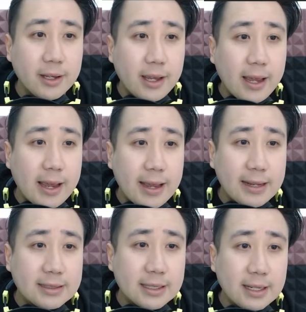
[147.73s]

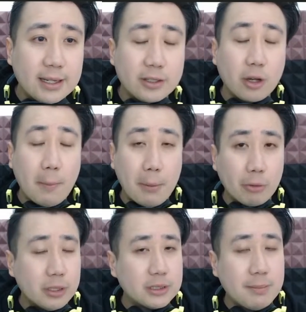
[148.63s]
And your
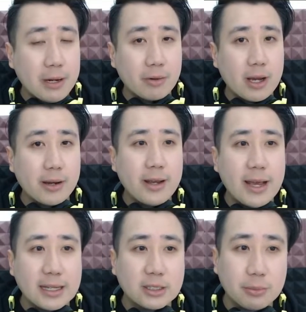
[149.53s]
opponent's battle card
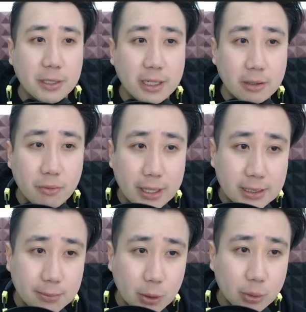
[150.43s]
has to be in rest
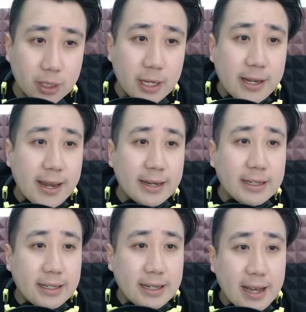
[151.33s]
mode. And
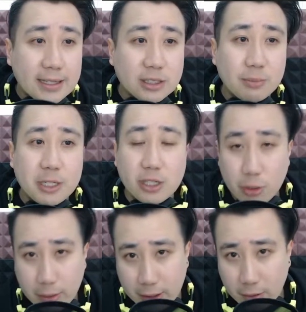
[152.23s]
it has to be
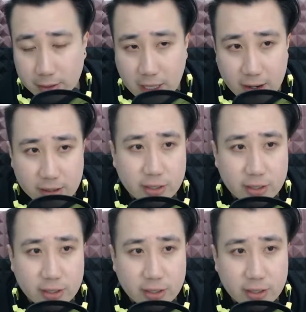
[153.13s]
during your turn.